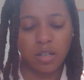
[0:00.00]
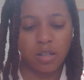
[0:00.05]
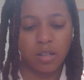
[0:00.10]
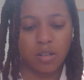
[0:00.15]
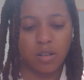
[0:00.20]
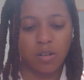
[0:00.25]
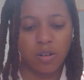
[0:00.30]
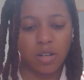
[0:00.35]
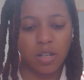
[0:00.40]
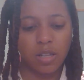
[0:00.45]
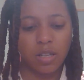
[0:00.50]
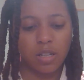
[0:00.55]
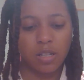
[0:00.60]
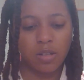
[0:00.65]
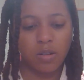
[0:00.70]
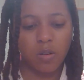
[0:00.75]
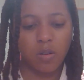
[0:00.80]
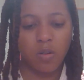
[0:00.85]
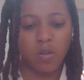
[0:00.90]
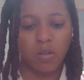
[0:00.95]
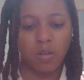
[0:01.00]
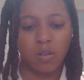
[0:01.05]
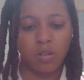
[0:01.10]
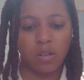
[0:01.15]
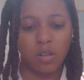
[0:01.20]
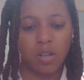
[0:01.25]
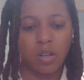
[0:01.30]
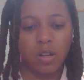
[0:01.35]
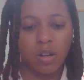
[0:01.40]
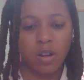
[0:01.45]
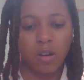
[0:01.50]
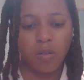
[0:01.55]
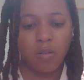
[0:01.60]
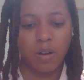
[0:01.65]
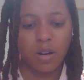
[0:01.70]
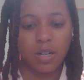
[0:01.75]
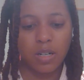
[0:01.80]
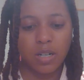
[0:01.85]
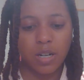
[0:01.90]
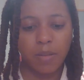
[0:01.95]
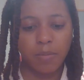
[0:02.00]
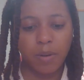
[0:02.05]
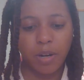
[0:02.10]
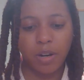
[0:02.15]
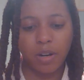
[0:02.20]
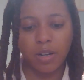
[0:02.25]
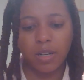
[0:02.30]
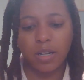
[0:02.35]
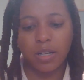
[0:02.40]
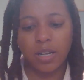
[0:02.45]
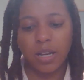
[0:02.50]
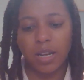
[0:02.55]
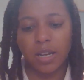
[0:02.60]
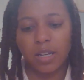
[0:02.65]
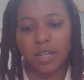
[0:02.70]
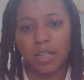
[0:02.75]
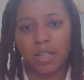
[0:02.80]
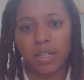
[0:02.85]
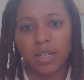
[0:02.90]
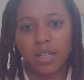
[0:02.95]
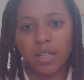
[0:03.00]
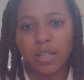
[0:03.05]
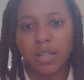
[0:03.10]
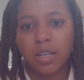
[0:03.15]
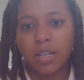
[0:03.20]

during this whole wash day period detangling.